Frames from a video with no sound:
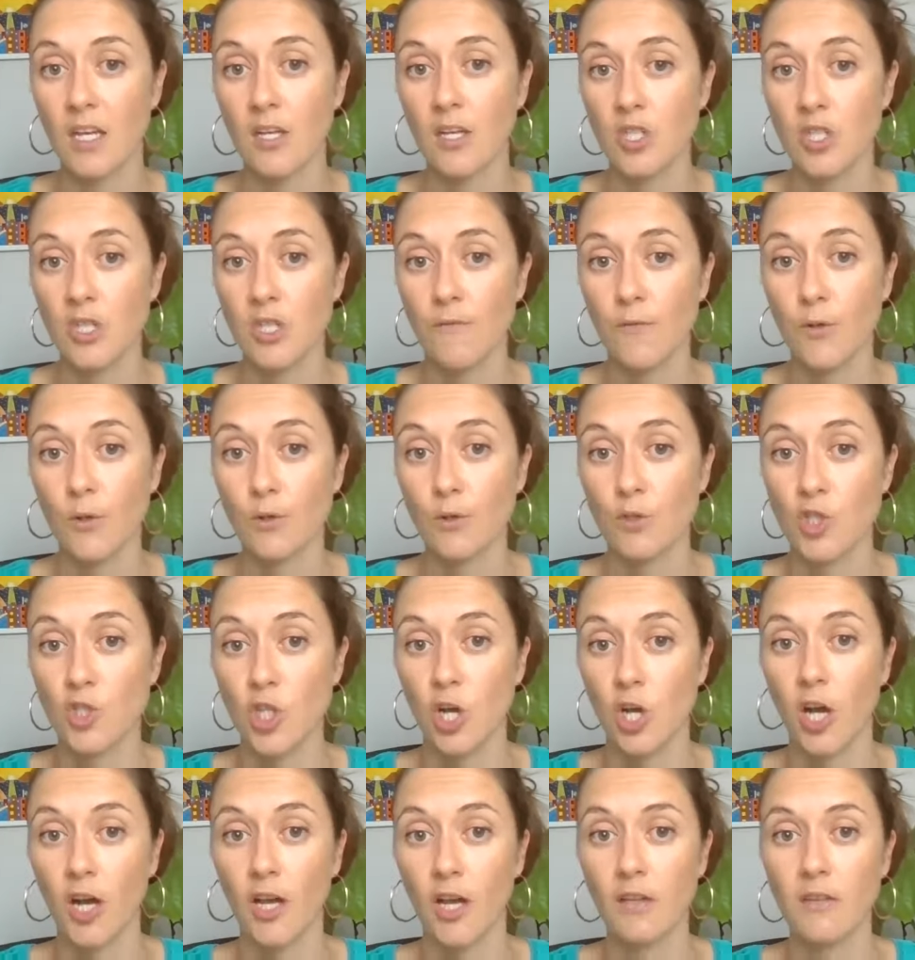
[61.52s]
energy of your
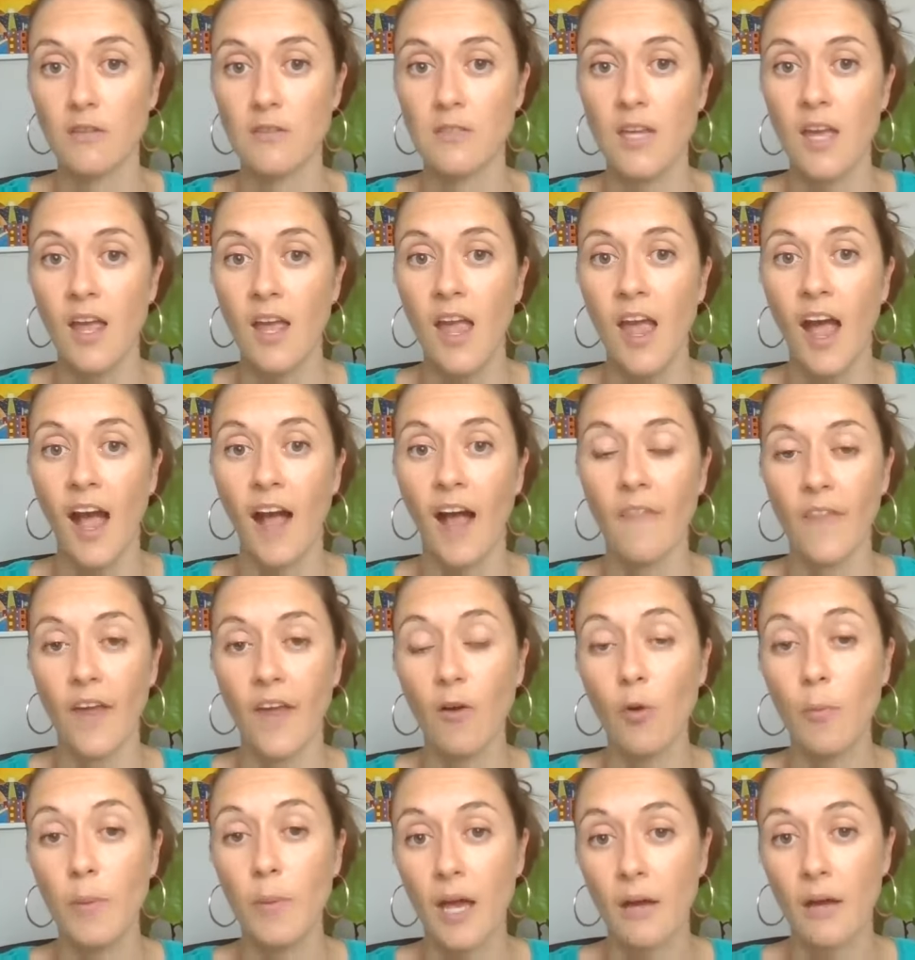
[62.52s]
child. And
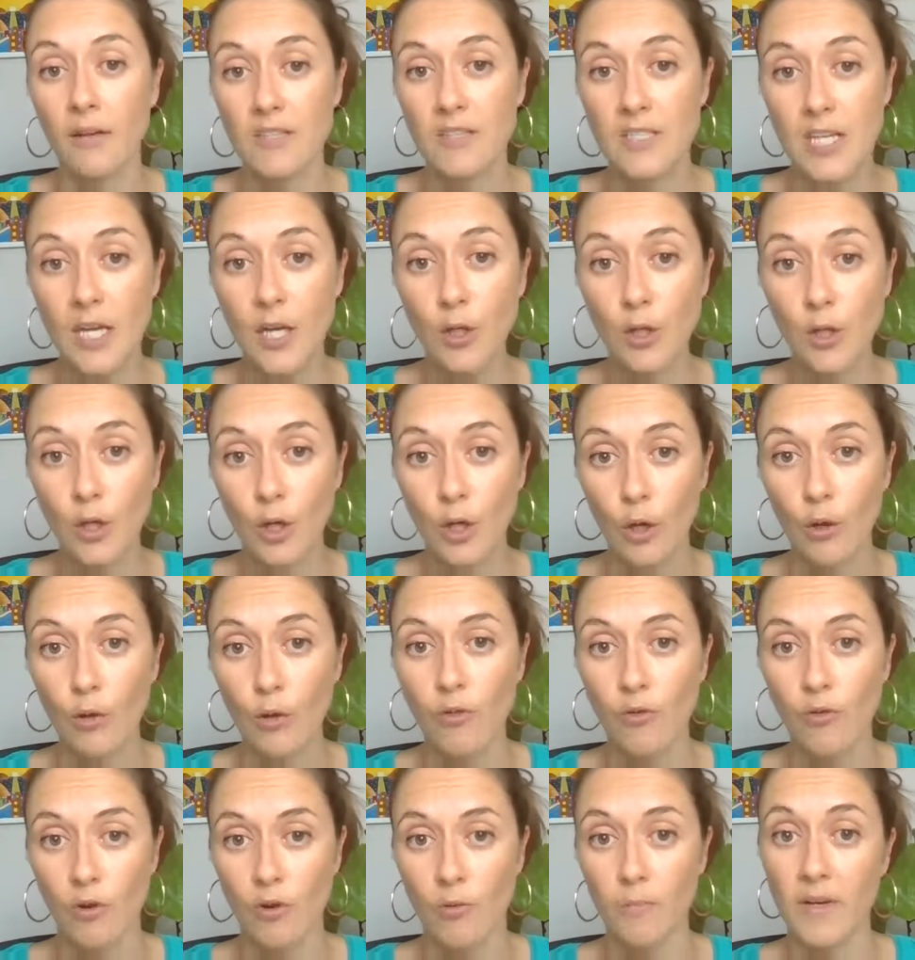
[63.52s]
they will be able to tell you
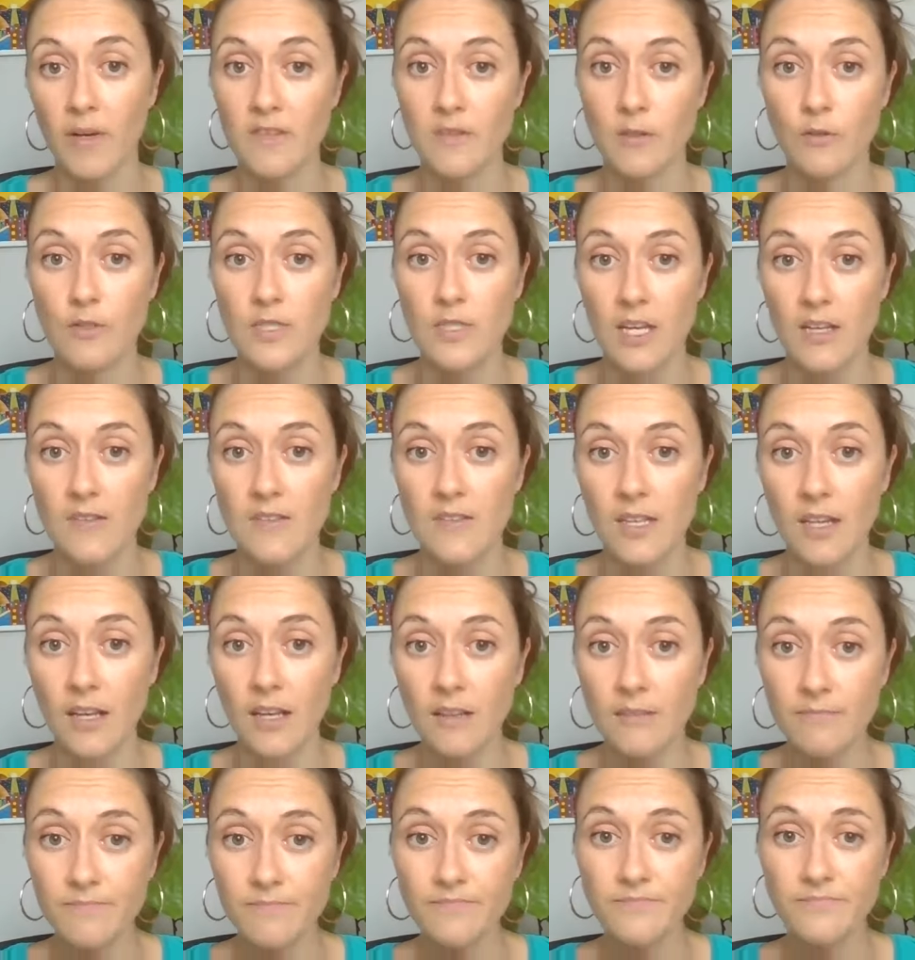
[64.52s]
through muscle
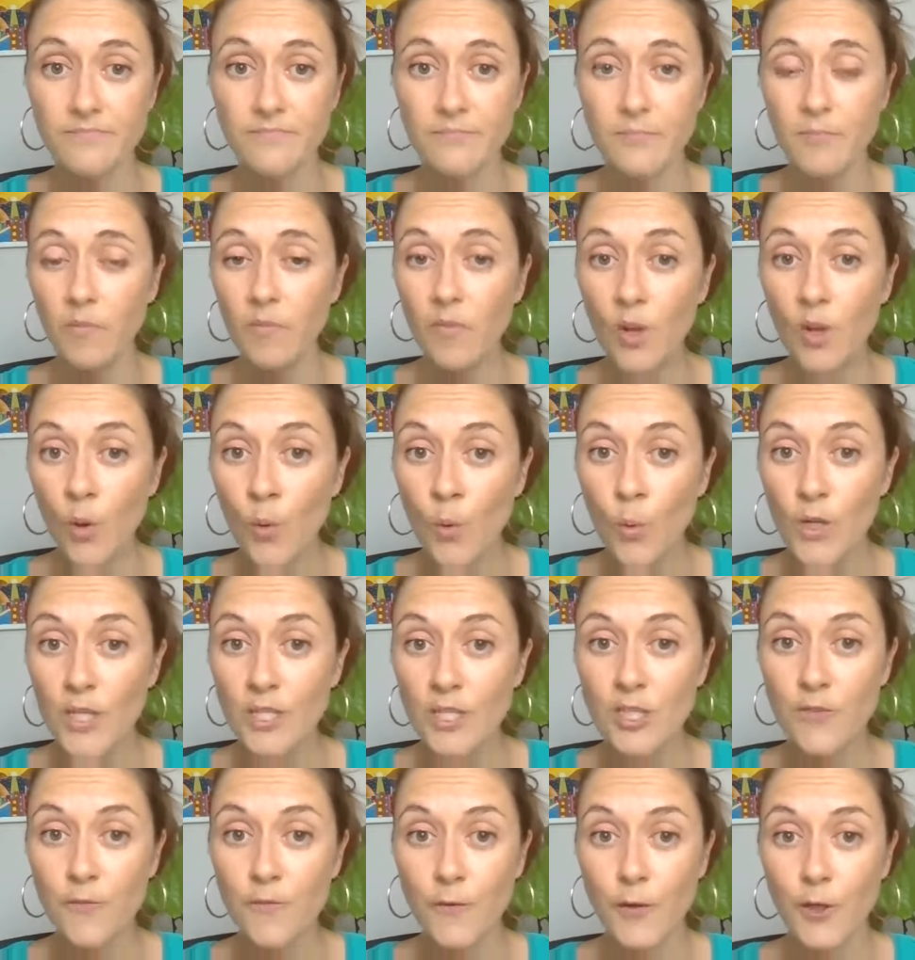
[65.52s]
testing
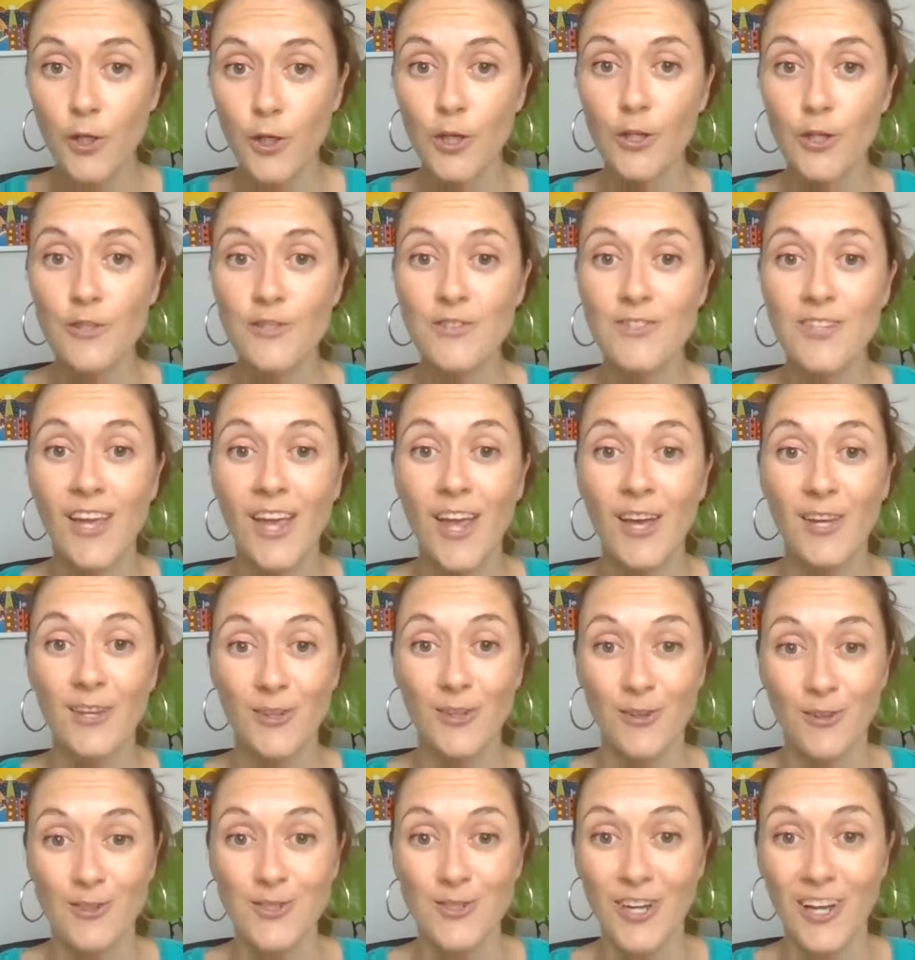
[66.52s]
which foods
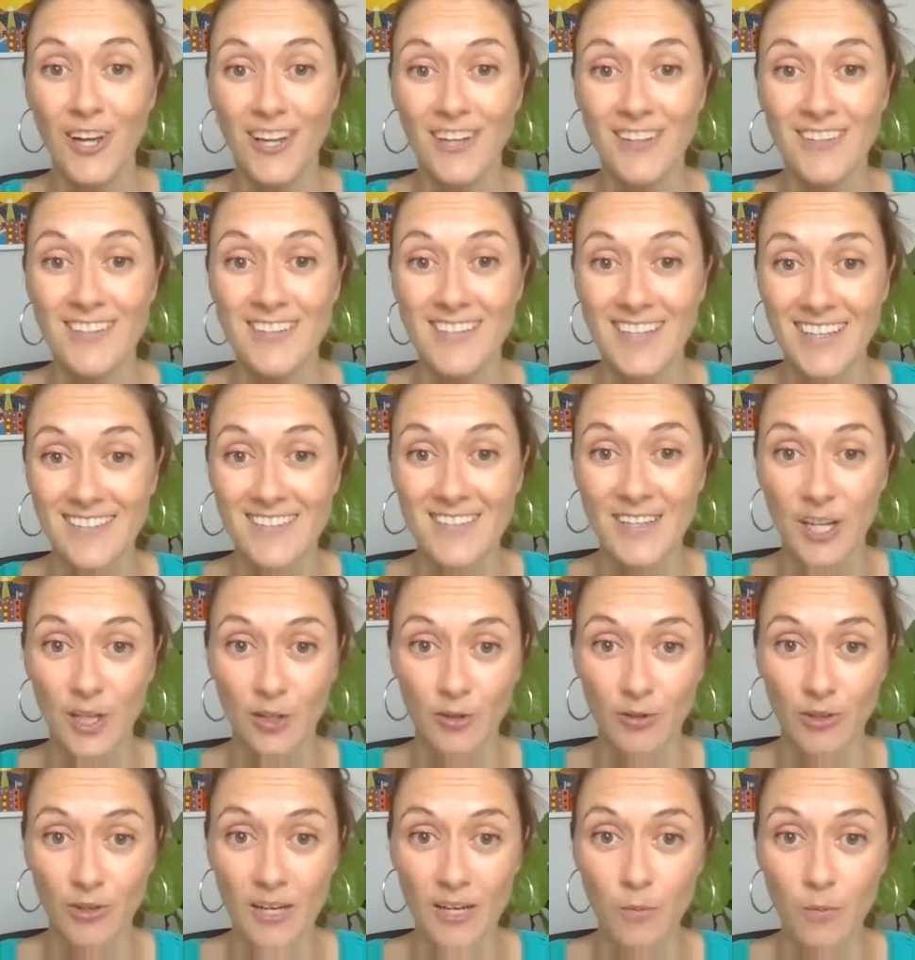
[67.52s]
your child doesn't
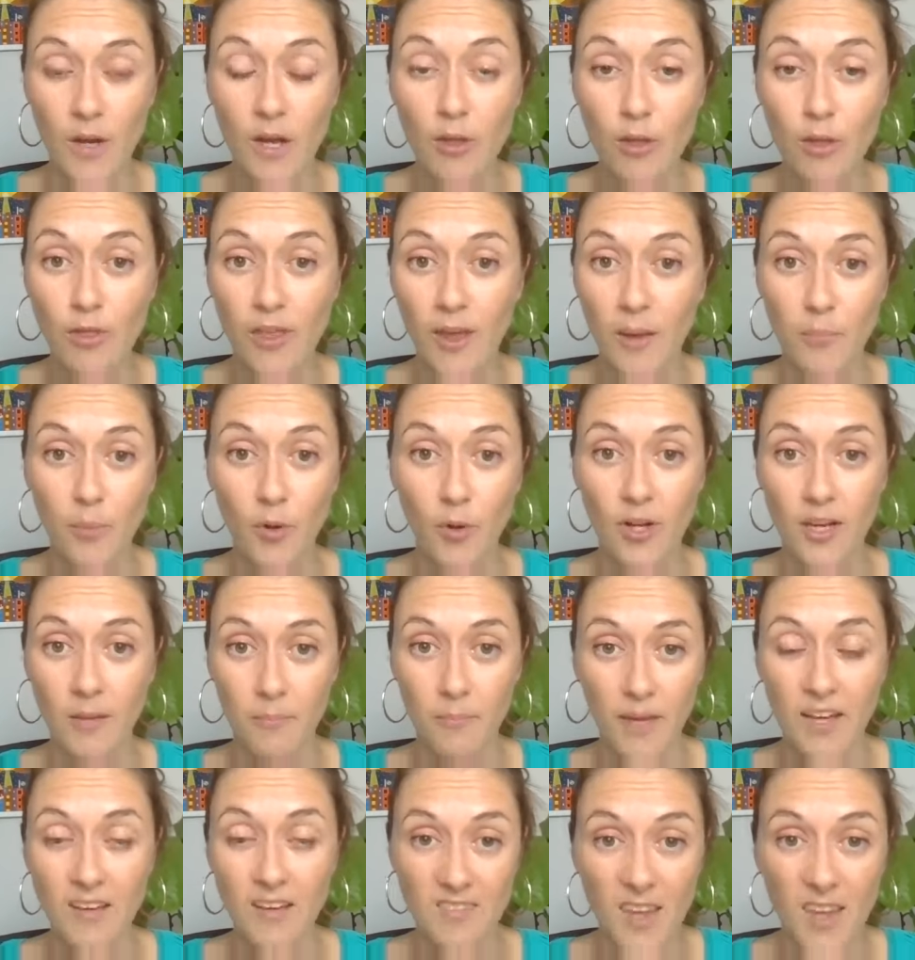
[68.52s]
agree with. Their body, it
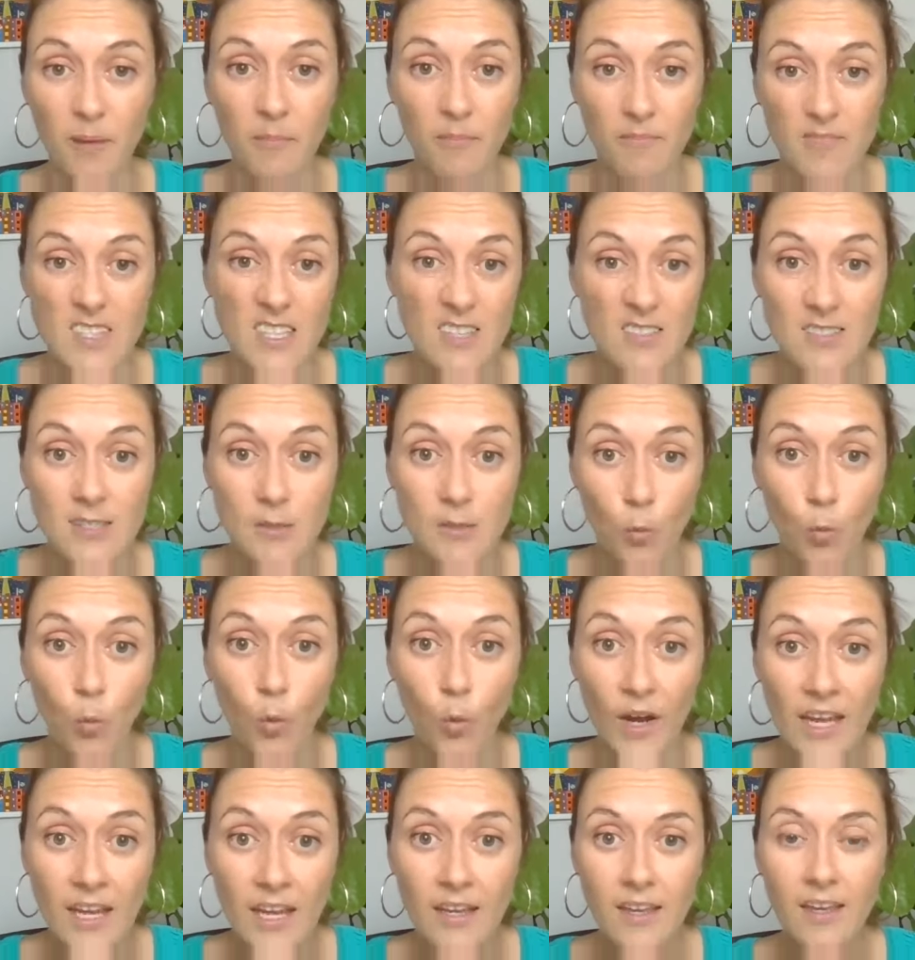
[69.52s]
makes their system
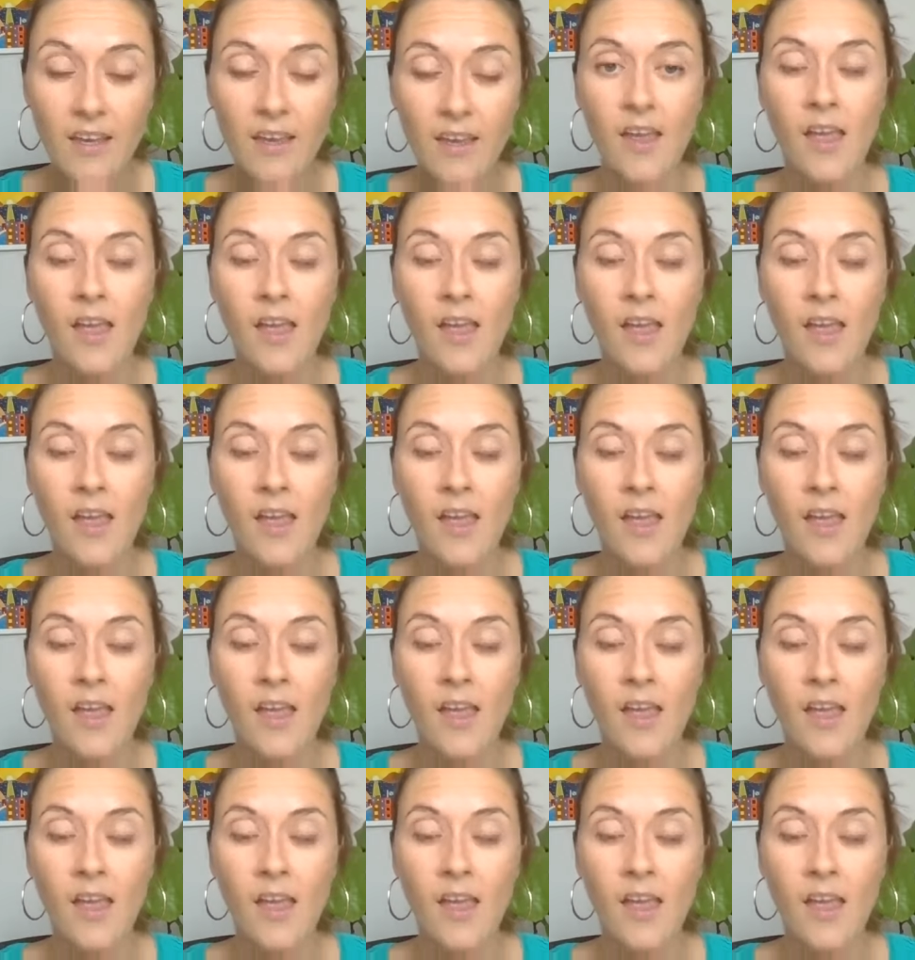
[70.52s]
weak.